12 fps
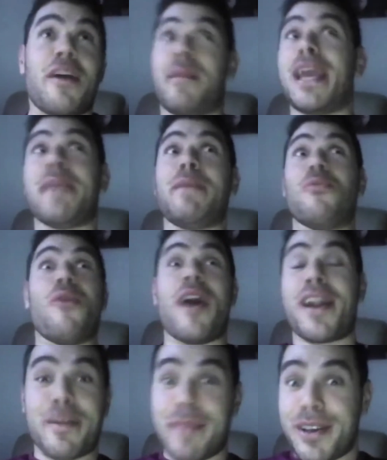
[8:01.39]
Maybe
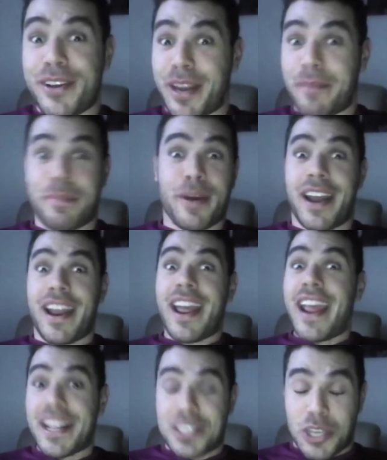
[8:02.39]
1 in a million, but
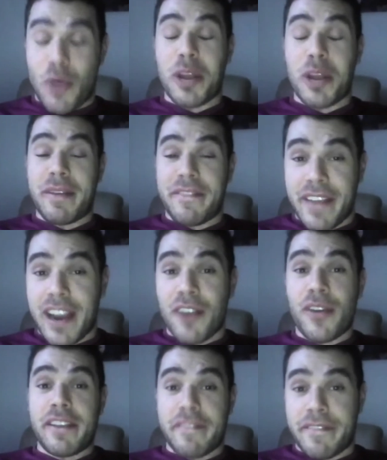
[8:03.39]
it's going to be
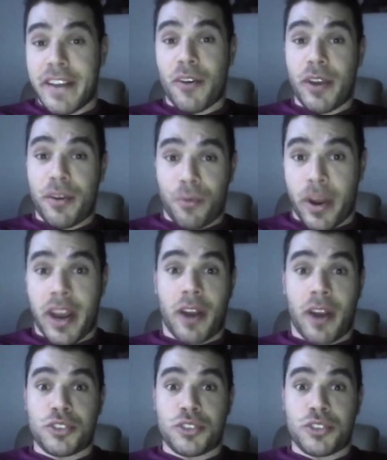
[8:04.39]
very, very rare.